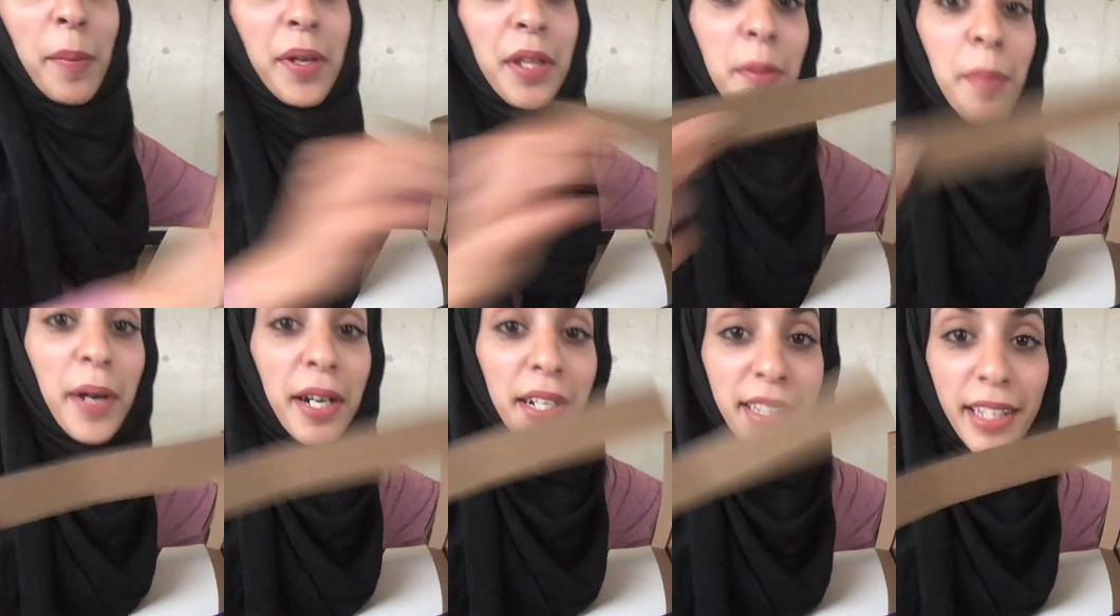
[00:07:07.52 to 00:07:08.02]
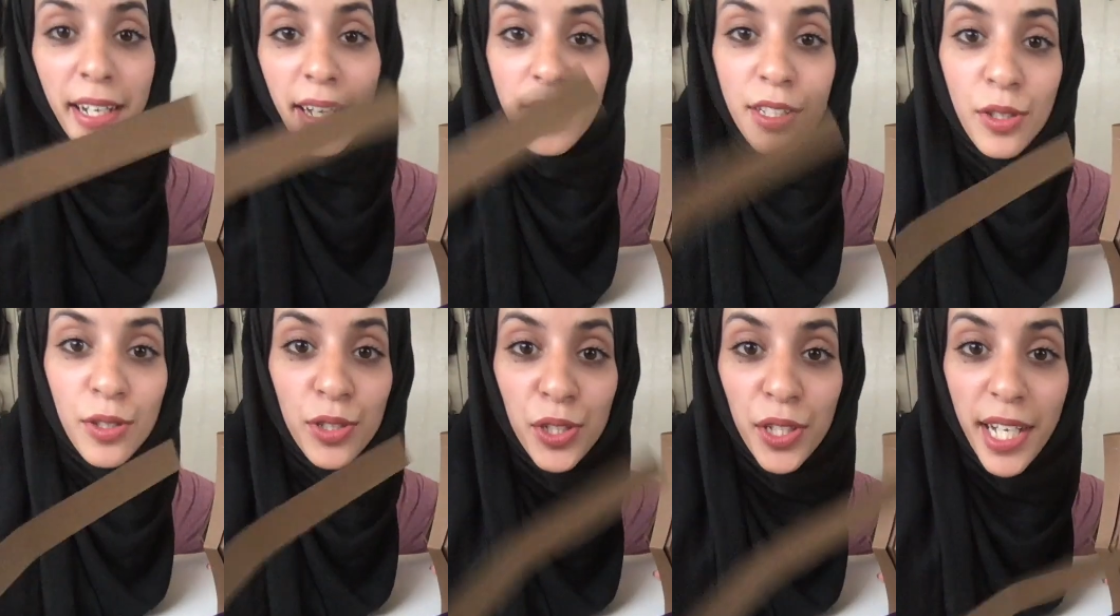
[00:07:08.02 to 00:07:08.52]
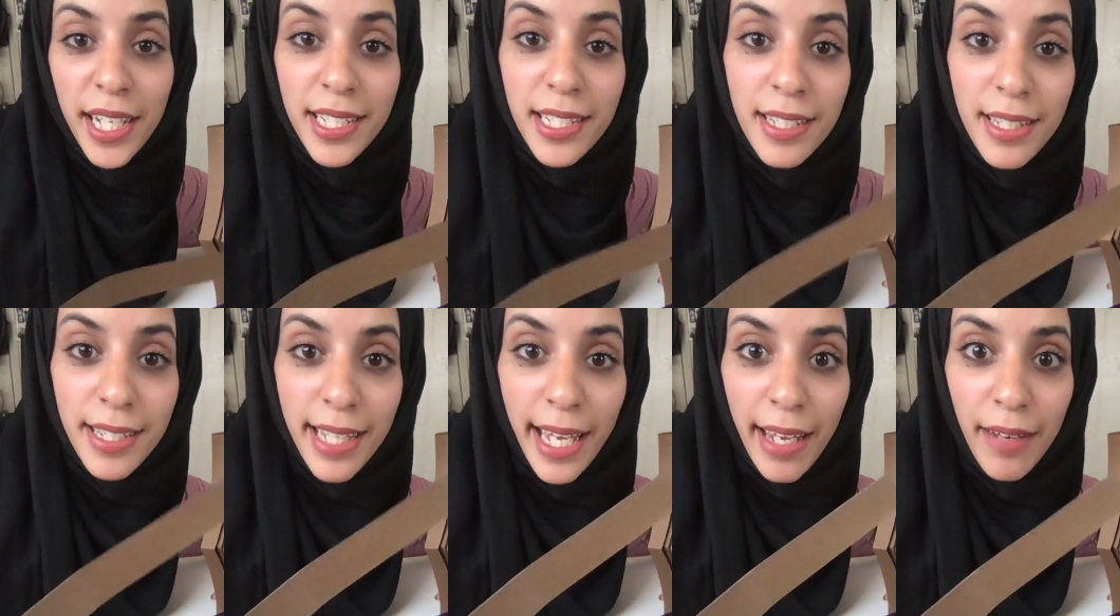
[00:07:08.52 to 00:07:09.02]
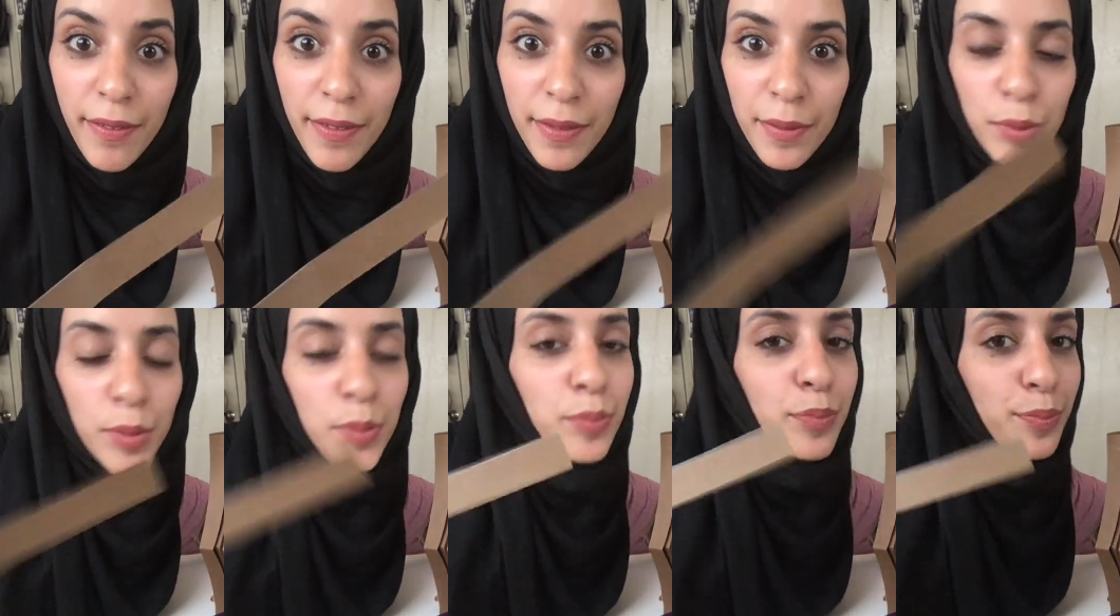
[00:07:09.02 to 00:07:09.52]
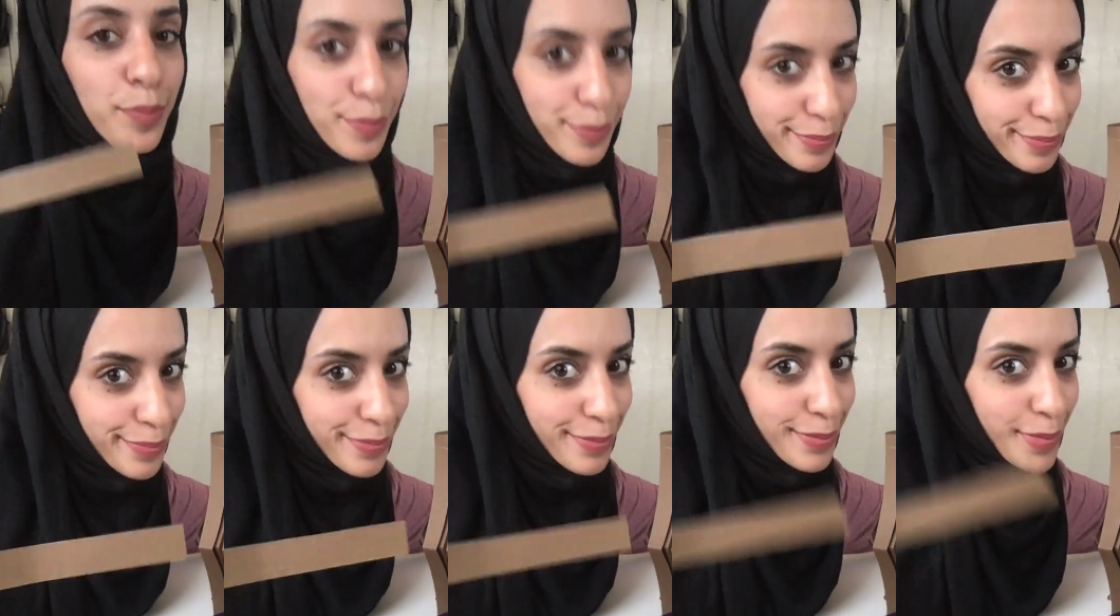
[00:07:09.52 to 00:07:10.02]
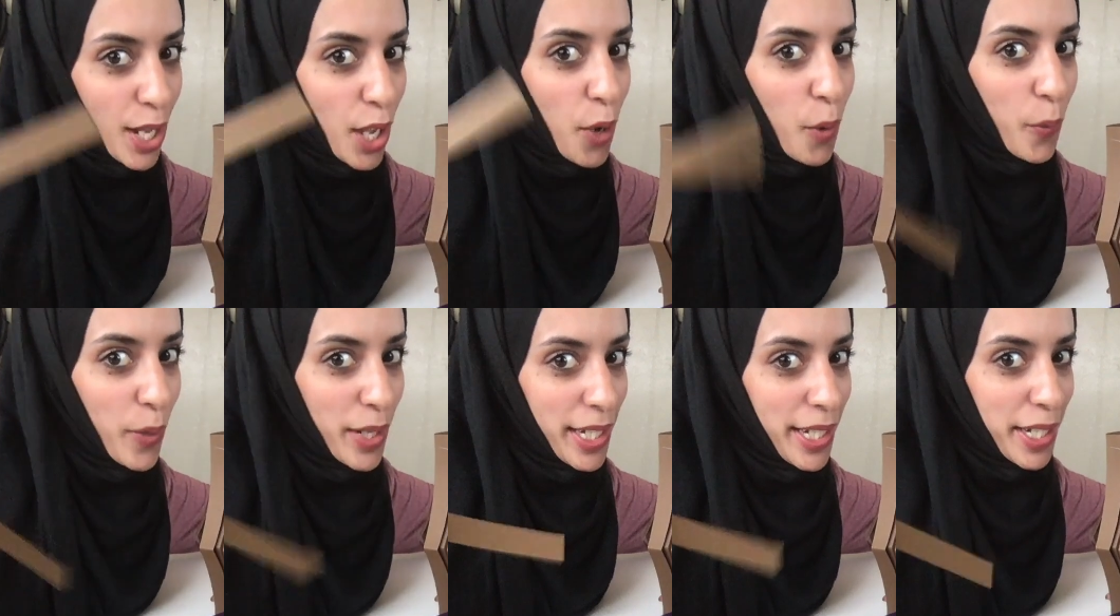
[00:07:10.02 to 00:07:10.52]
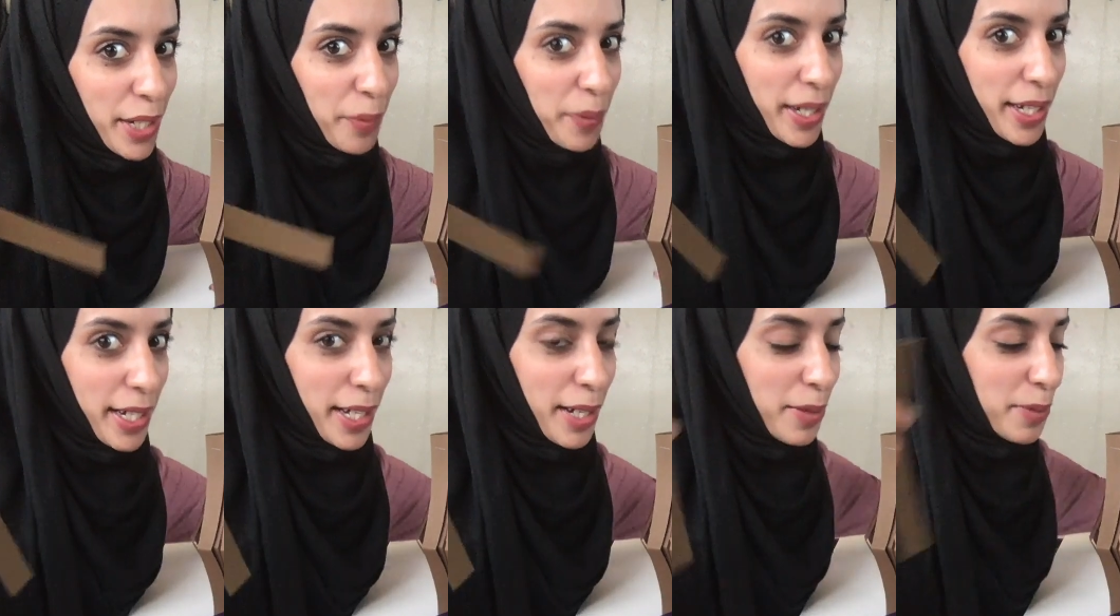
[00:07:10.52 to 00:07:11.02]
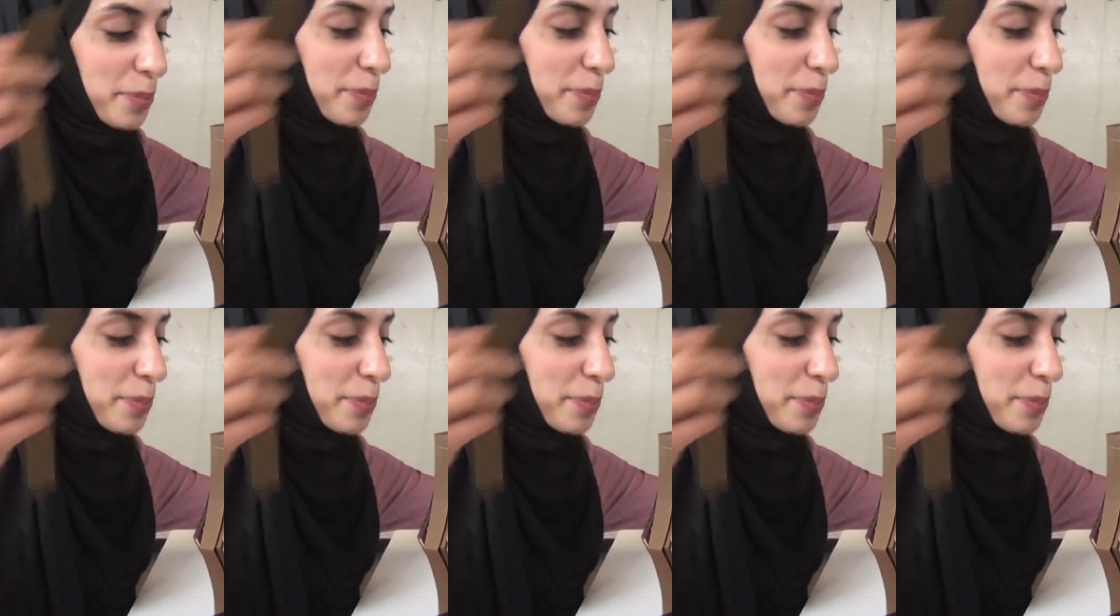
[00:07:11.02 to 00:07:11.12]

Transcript: the part that I told you guys to save? We need it right now.